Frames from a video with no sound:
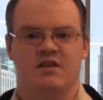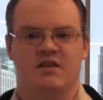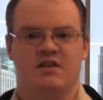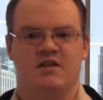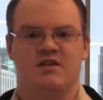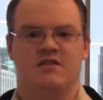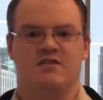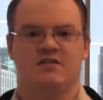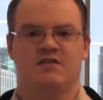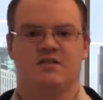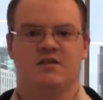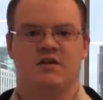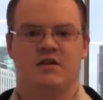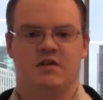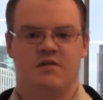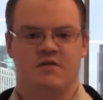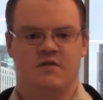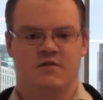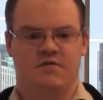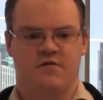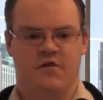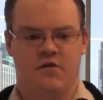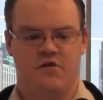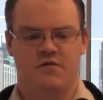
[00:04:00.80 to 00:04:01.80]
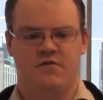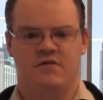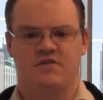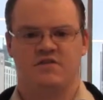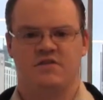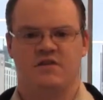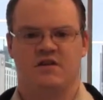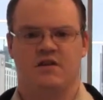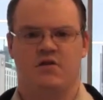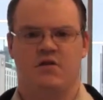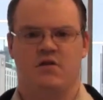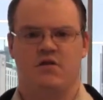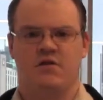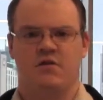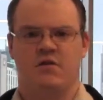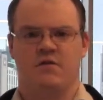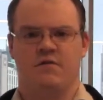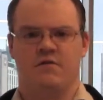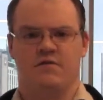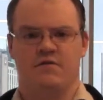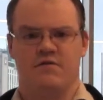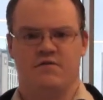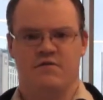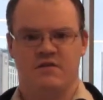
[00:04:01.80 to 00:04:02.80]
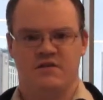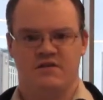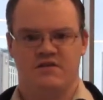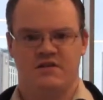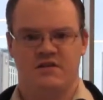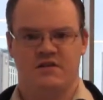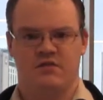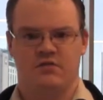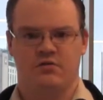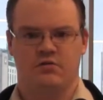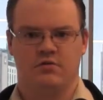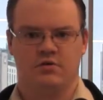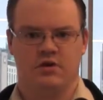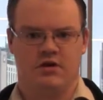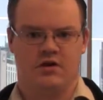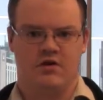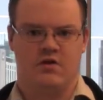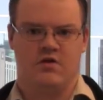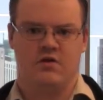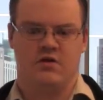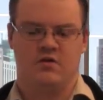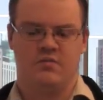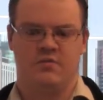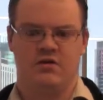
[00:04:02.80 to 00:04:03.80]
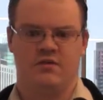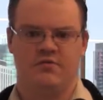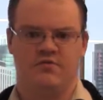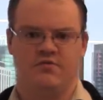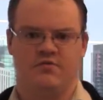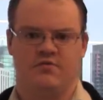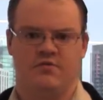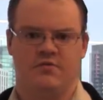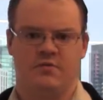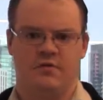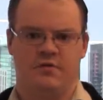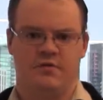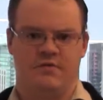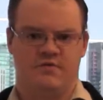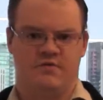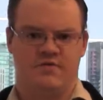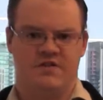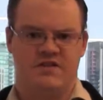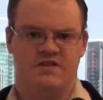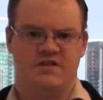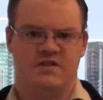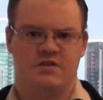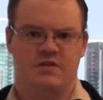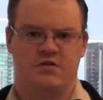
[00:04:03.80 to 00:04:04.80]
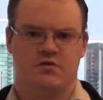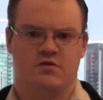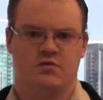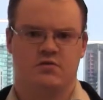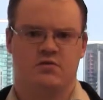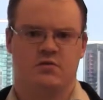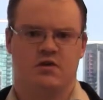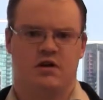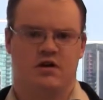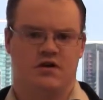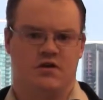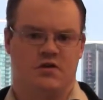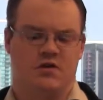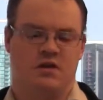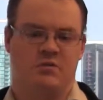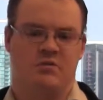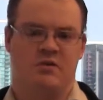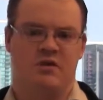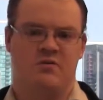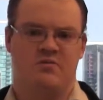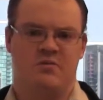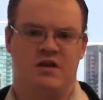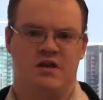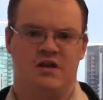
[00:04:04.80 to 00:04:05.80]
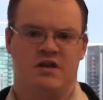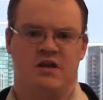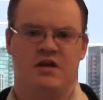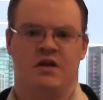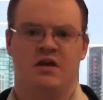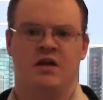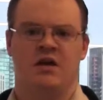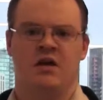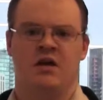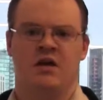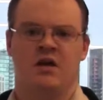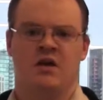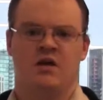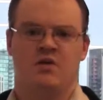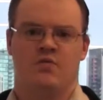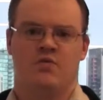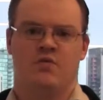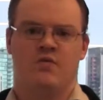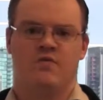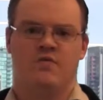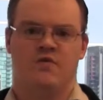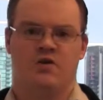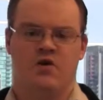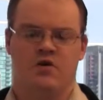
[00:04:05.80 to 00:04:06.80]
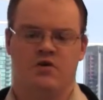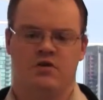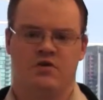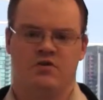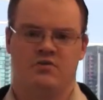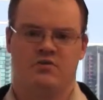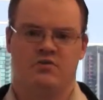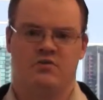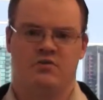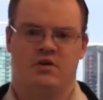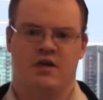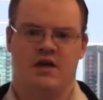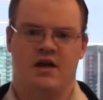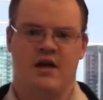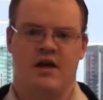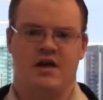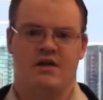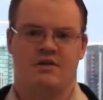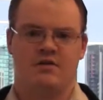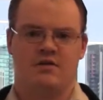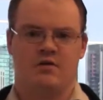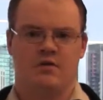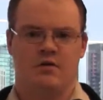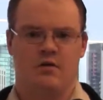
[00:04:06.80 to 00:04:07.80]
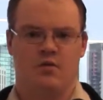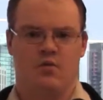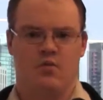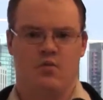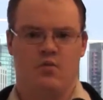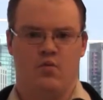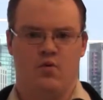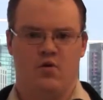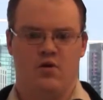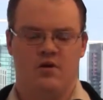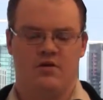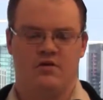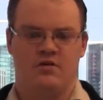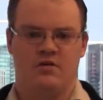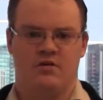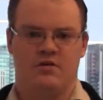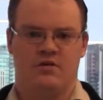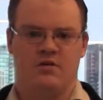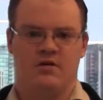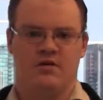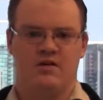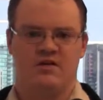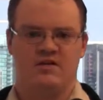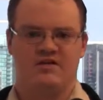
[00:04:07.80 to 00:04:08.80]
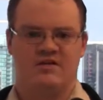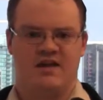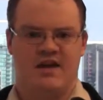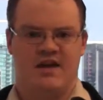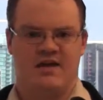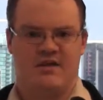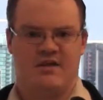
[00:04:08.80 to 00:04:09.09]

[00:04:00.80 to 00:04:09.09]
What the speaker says: is focusing on the physical economy. Physical economy meaning we've got to look at what is